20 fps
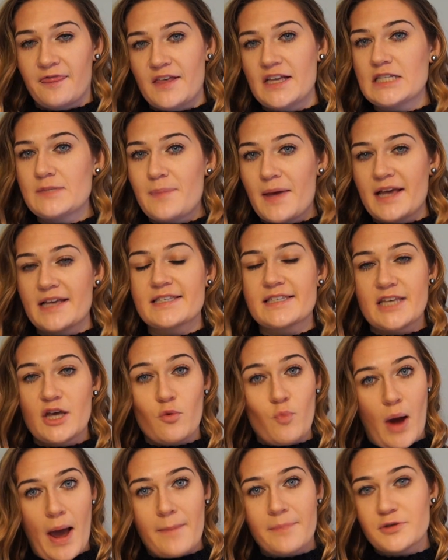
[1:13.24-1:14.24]
This
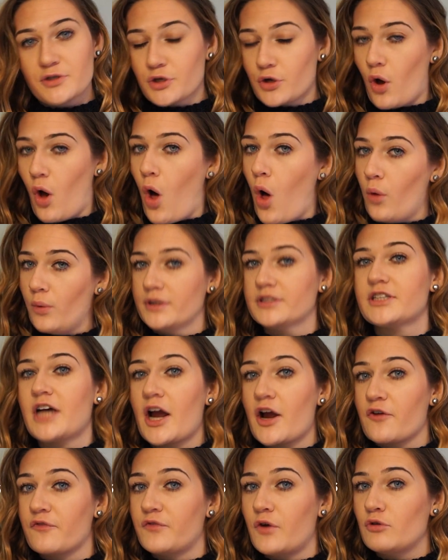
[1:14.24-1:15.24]
basically wipes your whole
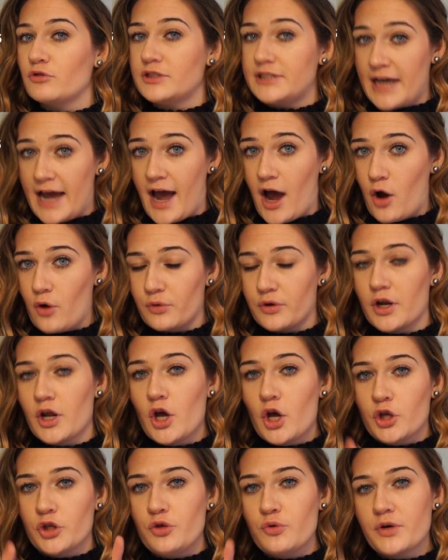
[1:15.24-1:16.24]
entire phone down.
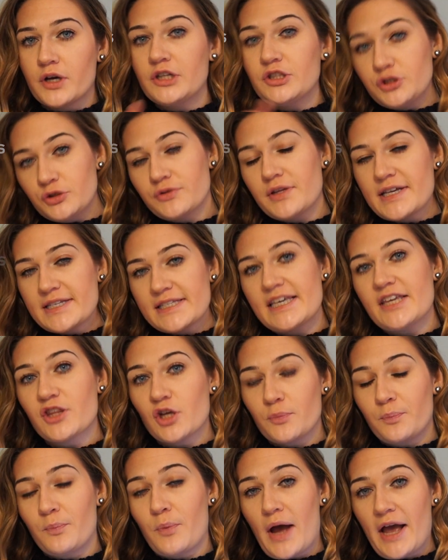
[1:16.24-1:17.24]
You can do this
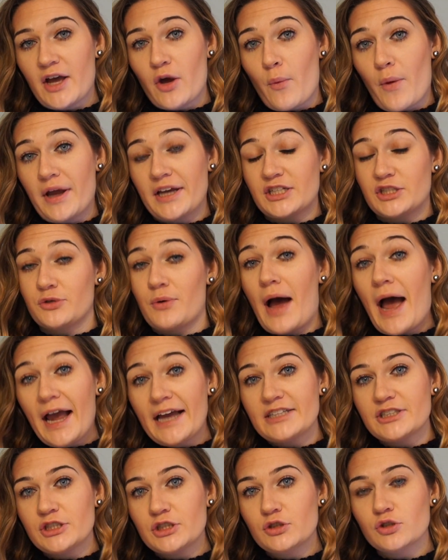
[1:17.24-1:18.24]
either by going to
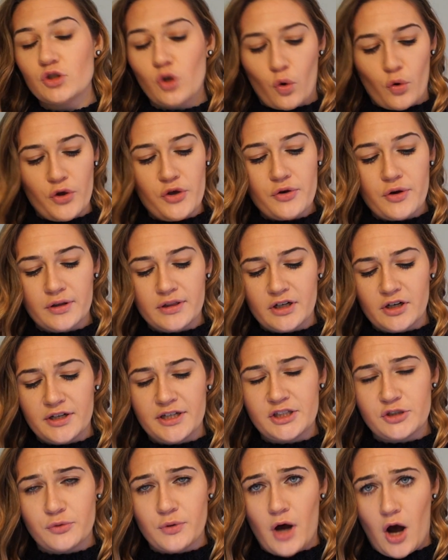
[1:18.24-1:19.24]
iTunes or you can
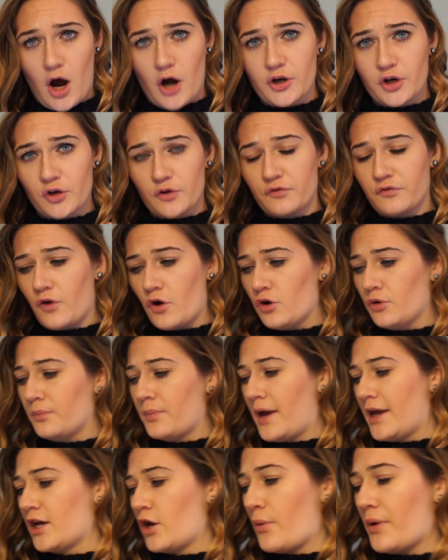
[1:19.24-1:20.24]
literally do it on your phone
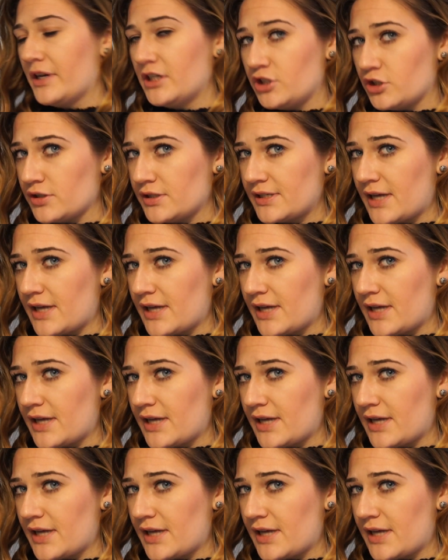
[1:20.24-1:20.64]
by going to your